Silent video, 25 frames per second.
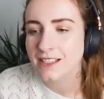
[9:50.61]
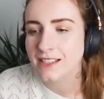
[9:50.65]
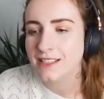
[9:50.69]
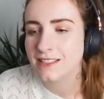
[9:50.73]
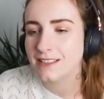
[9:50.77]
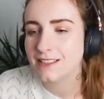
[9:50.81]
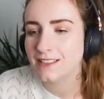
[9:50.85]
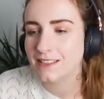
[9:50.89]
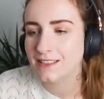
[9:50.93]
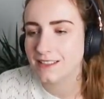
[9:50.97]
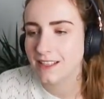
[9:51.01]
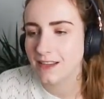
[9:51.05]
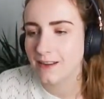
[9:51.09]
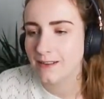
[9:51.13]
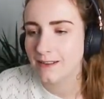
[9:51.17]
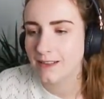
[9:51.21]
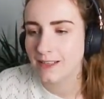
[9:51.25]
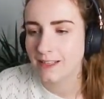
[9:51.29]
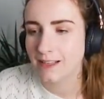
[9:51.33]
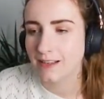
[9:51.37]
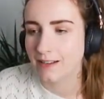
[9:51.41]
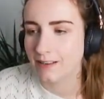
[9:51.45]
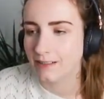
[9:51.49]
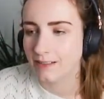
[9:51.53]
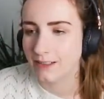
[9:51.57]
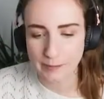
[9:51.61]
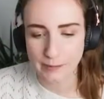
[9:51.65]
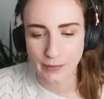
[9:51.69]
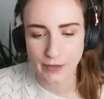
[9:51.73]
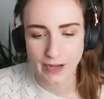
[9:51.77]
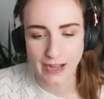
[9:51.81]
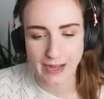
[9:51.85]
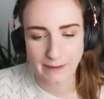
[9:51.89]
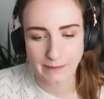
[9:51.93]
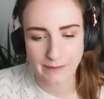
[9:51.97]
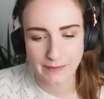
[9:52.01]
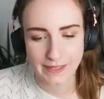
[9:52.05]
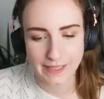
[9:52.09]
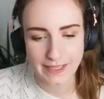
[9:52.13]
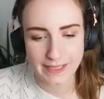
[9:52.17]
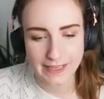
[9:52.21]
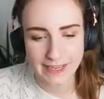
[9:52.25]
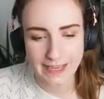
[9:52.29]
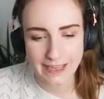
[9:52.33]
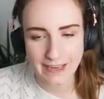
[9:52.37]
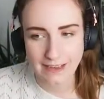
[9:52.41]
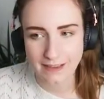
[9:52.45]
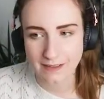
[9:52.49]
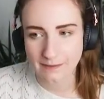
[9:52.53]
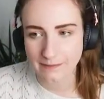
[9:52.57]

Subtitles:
So cute. But I'm thinking,